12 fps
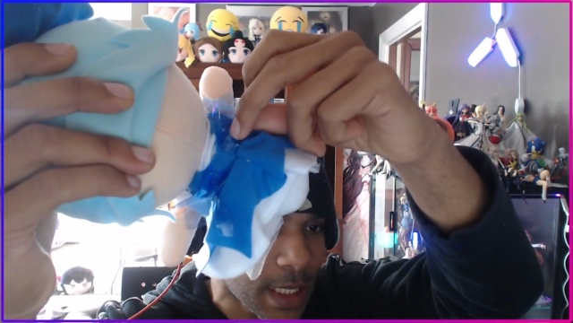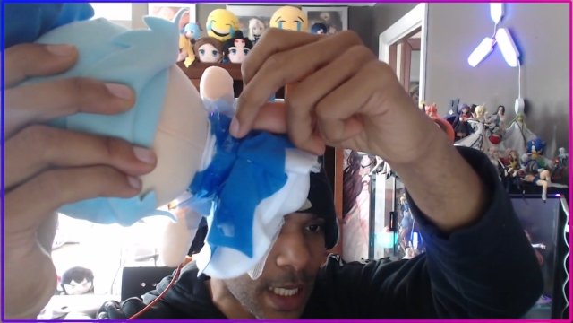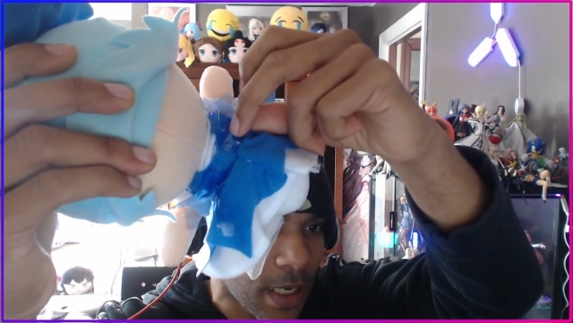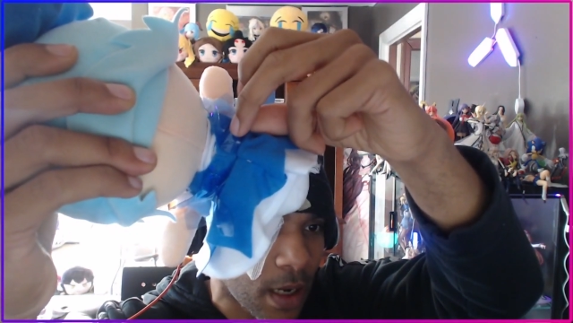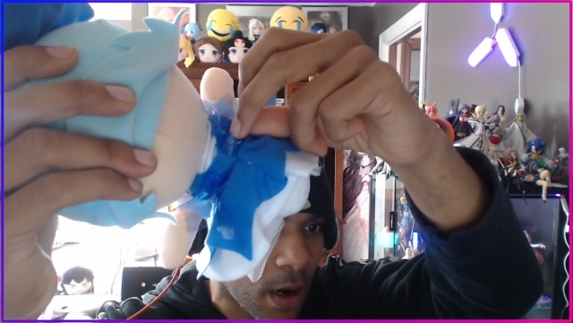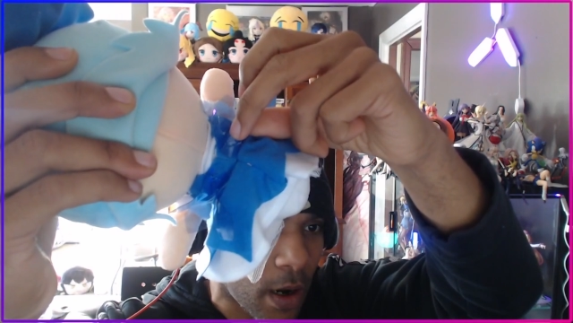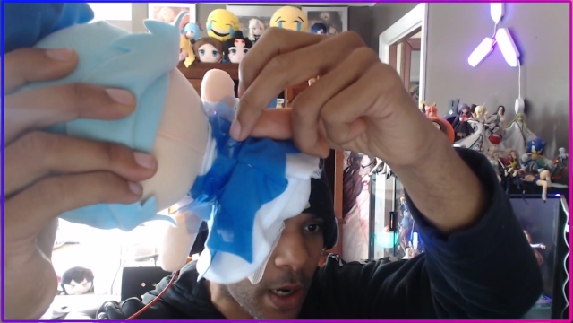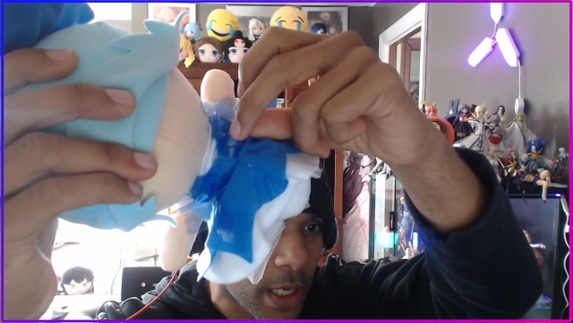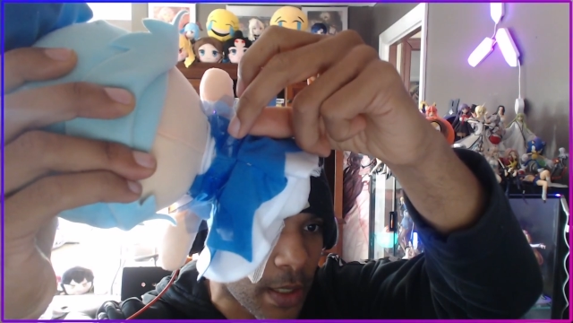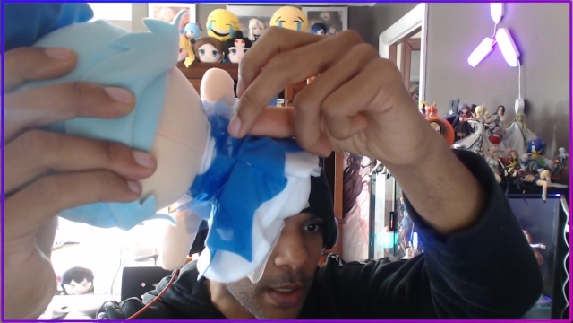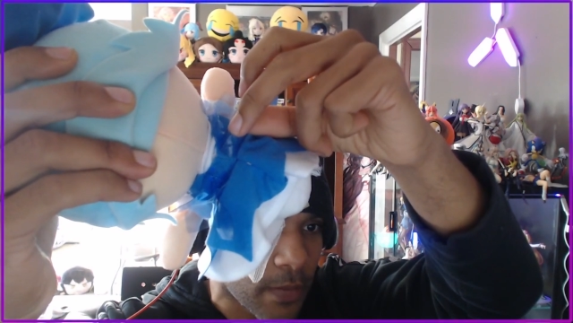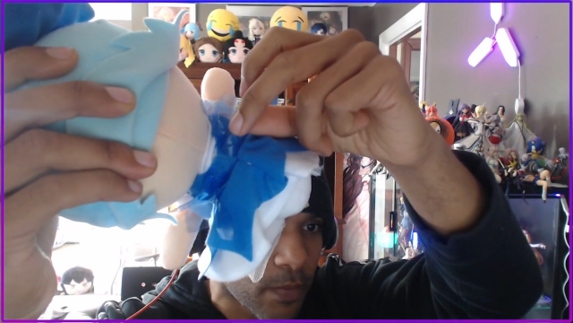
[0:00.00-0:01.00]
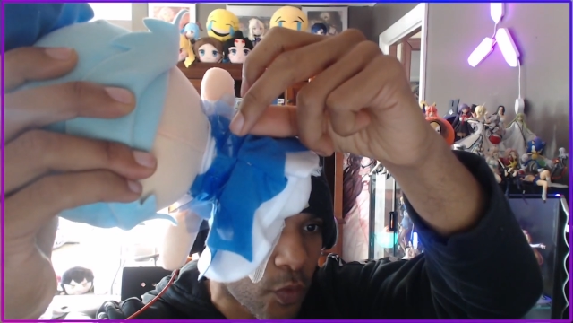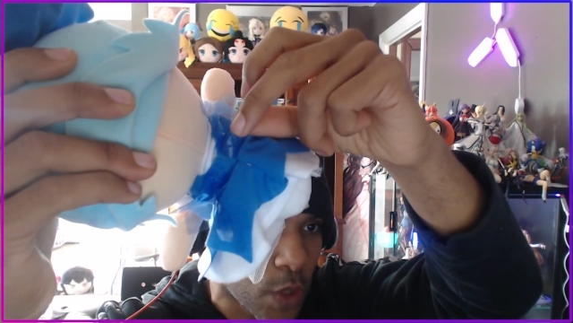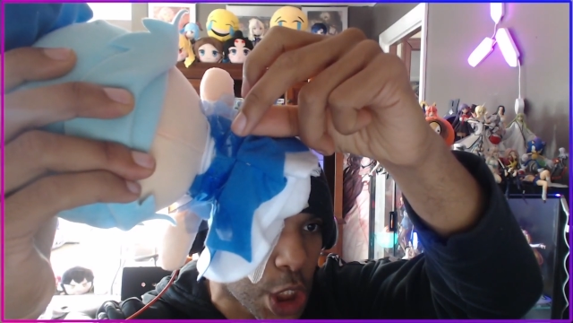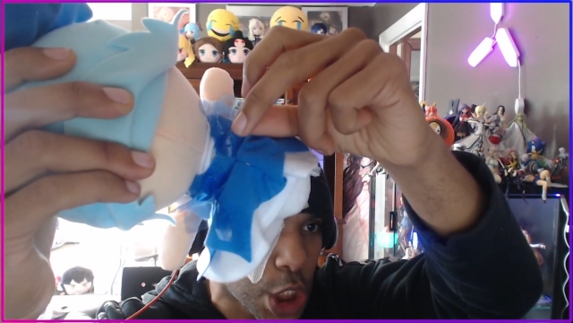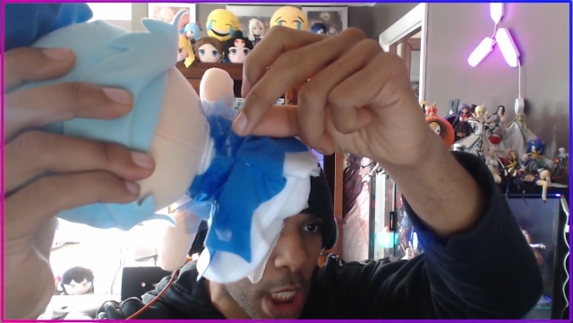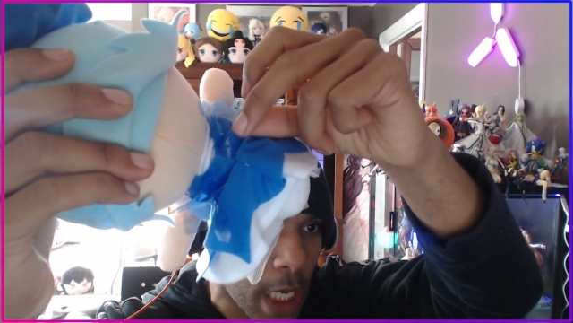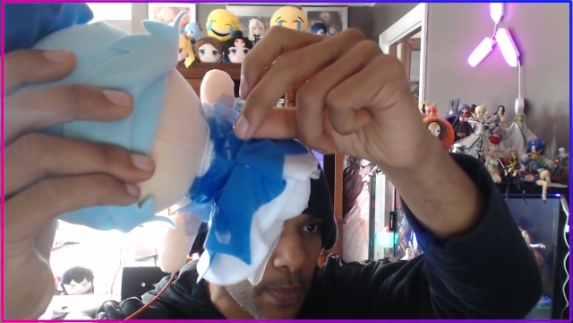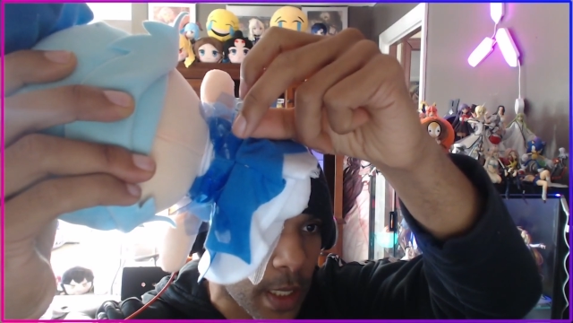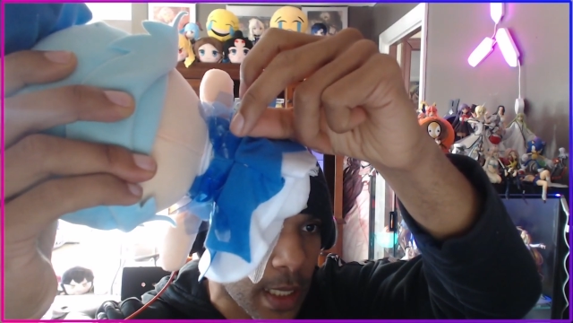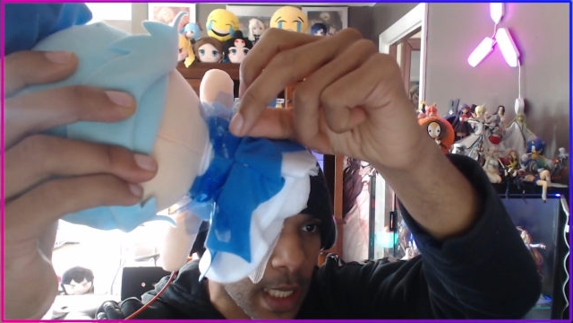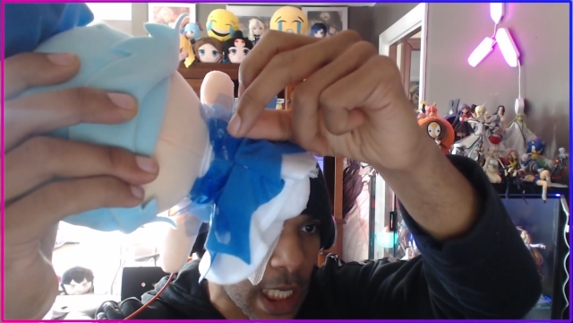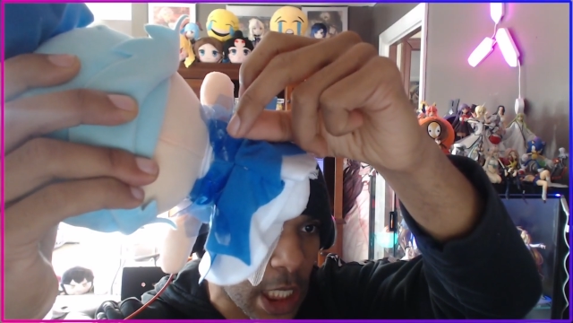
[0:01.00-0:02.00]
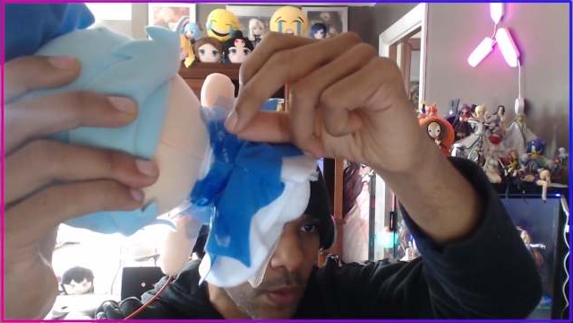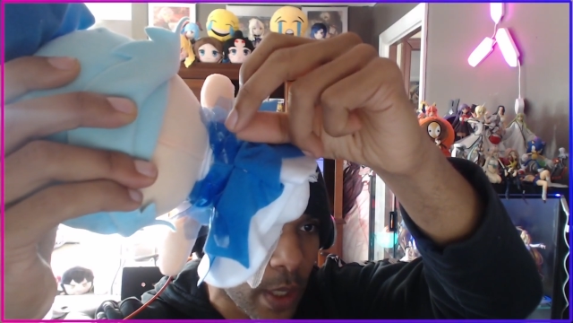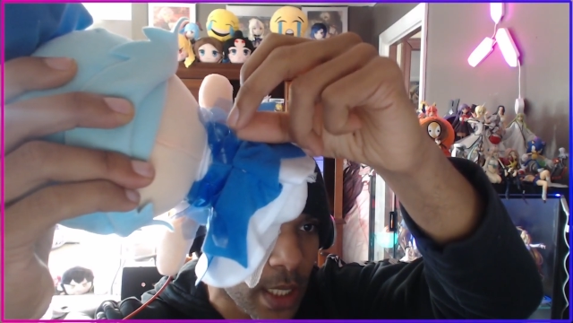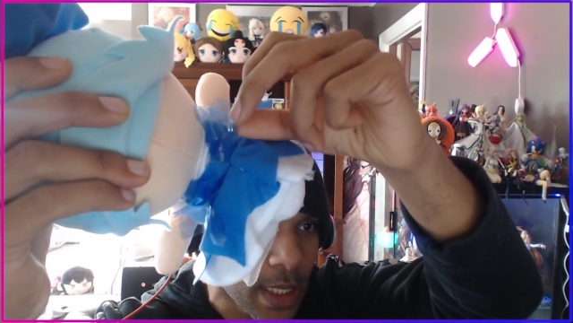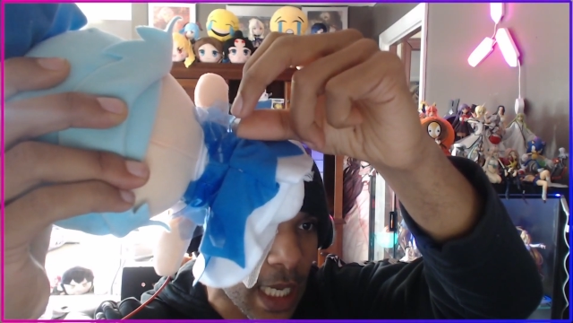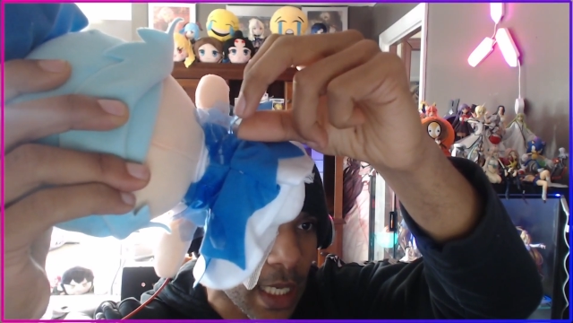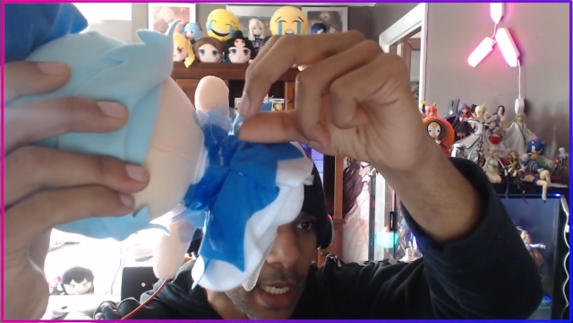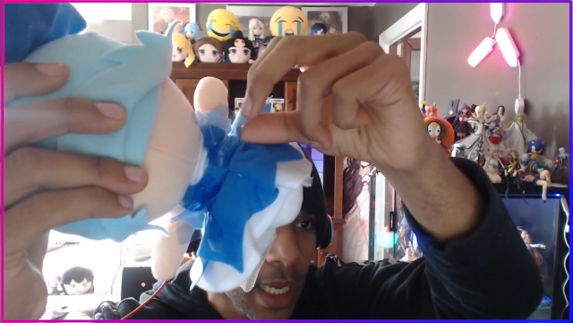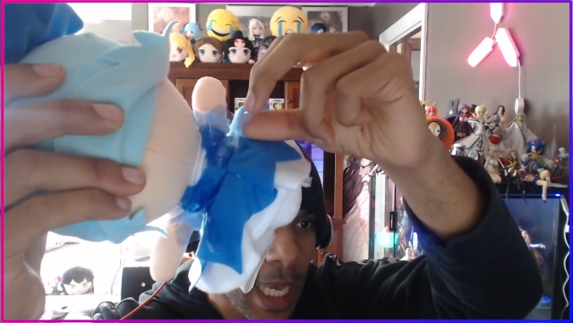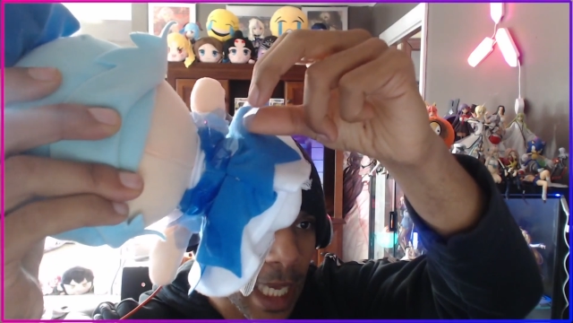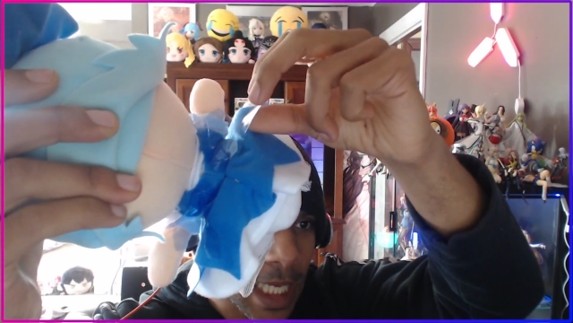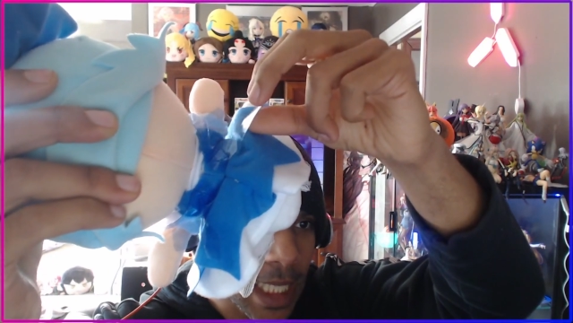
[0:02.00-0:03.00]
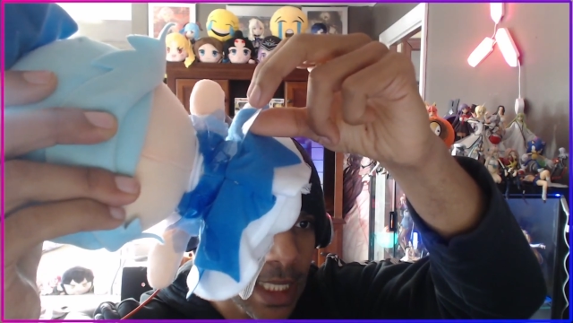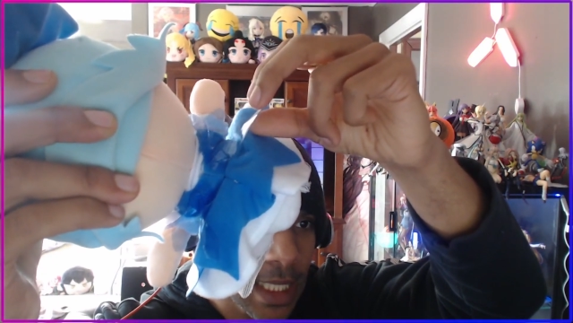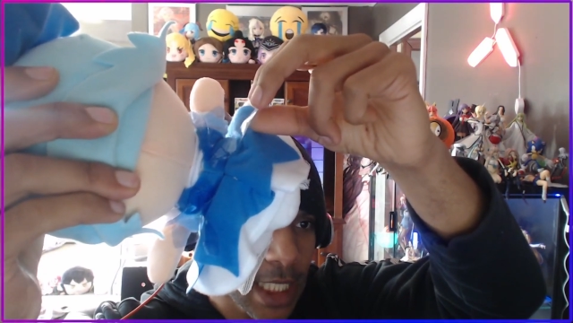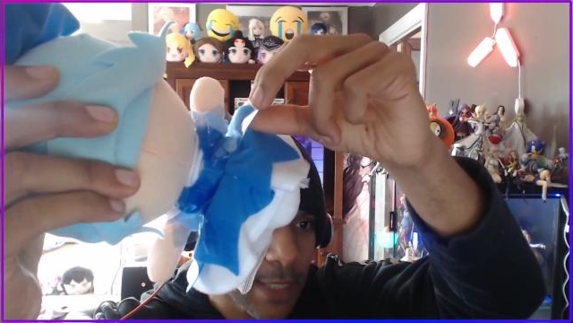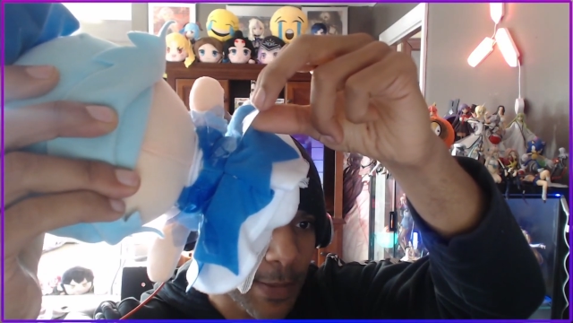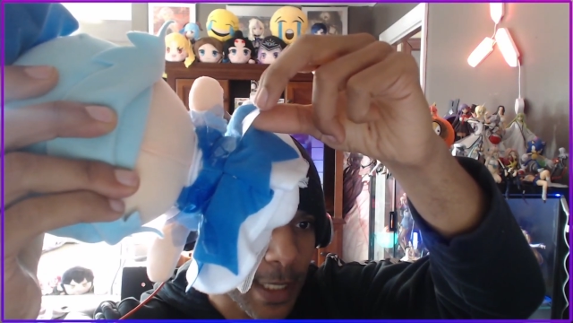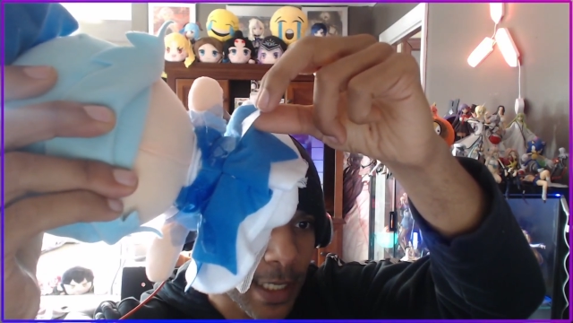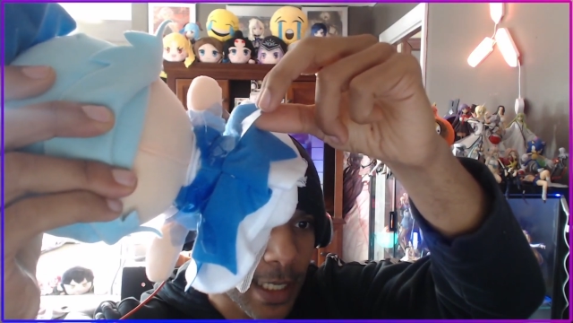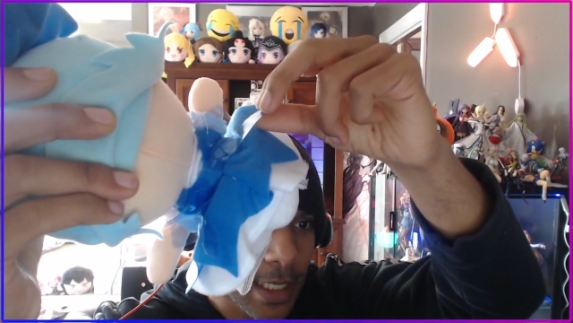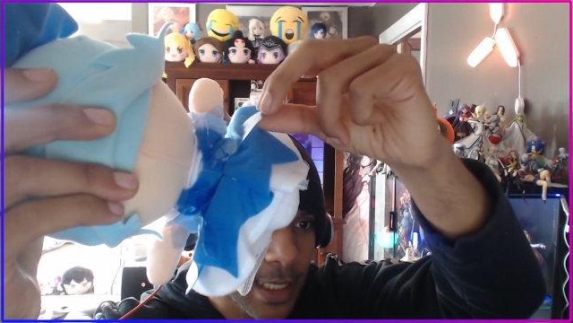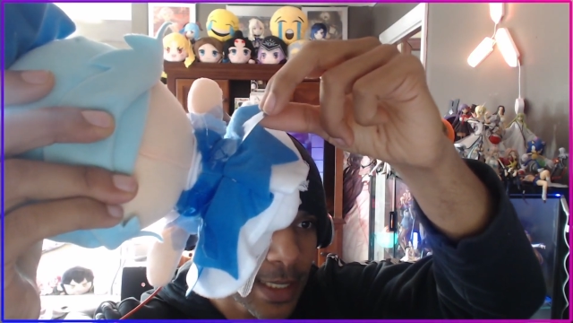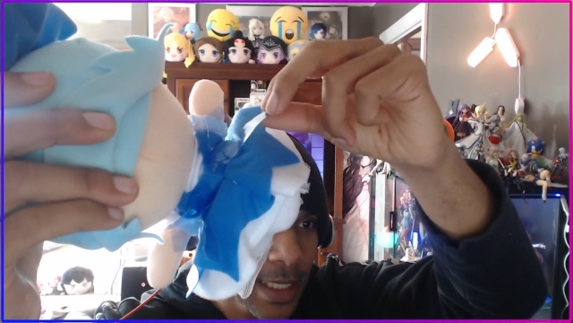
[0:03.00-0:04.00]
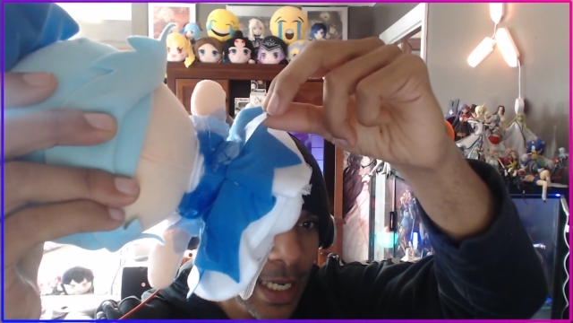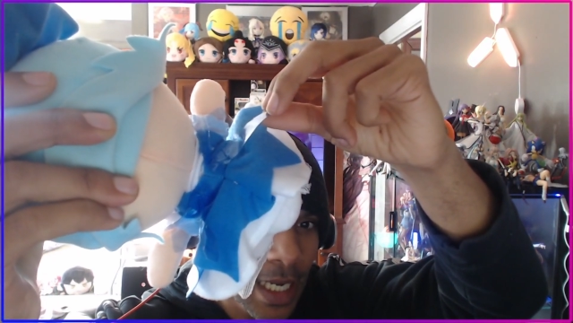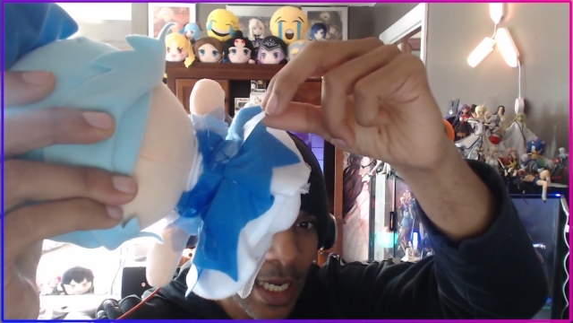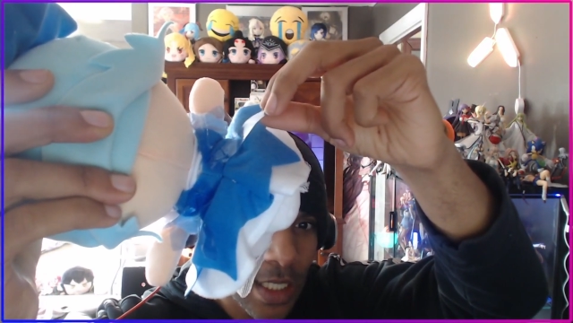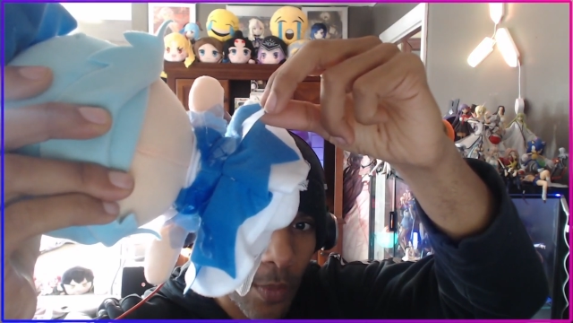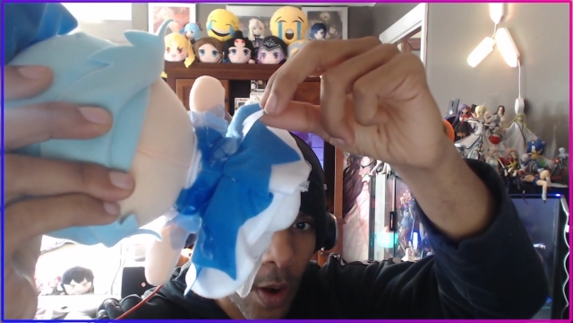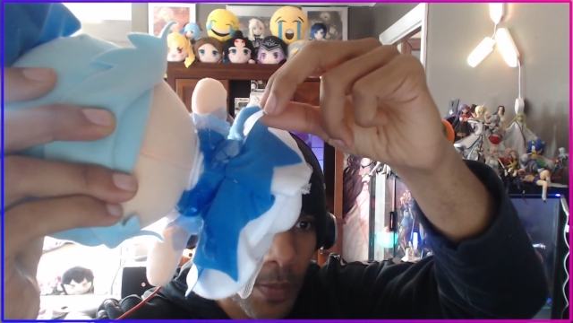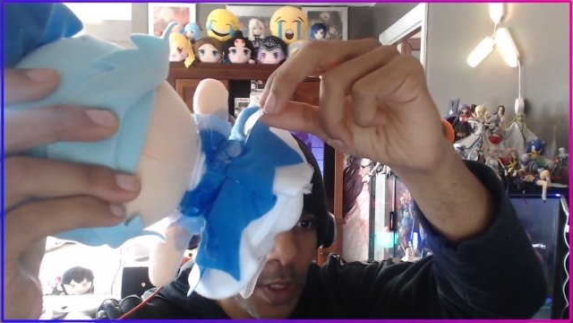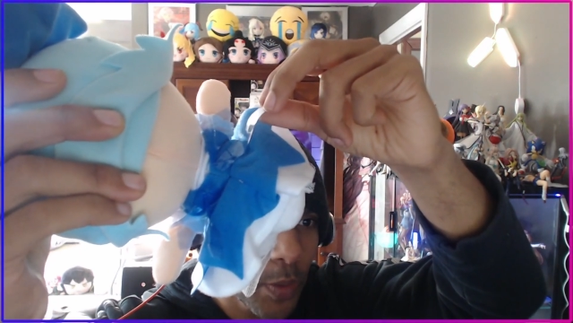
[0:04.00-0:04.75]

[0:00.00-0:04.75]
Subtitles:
No face is visible, so there are no lips to read.